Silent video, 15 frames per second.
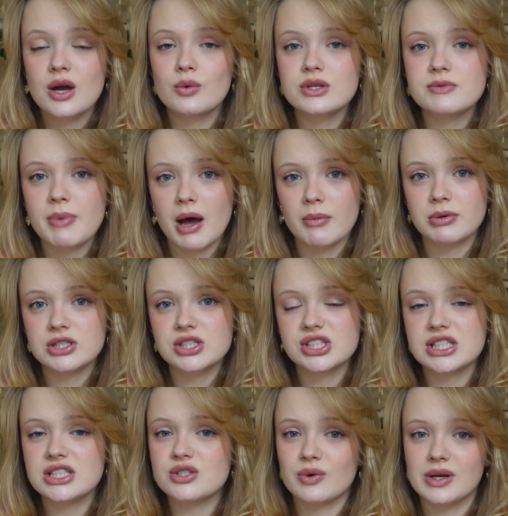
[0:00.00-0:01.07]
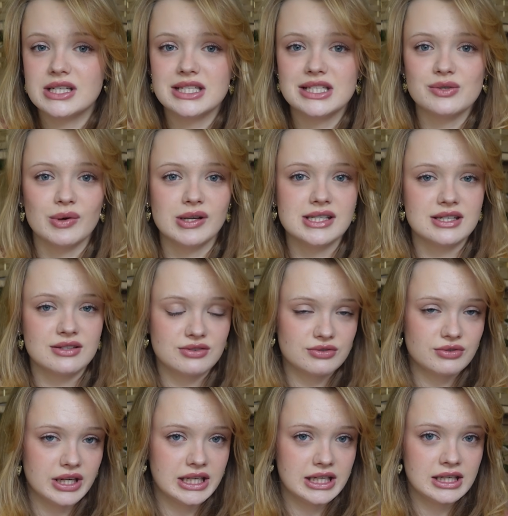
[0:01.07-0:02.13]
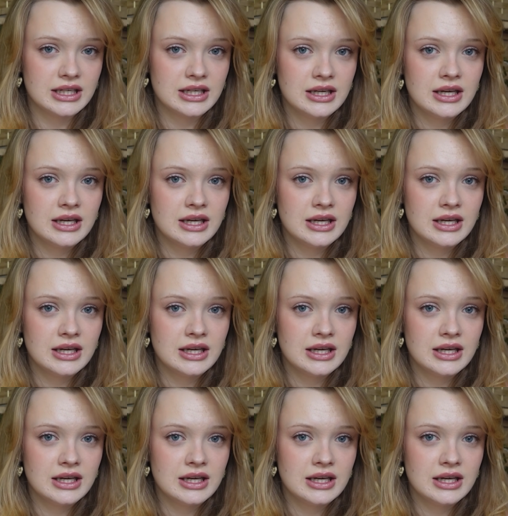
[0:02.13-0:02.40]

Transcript: was published in 2023.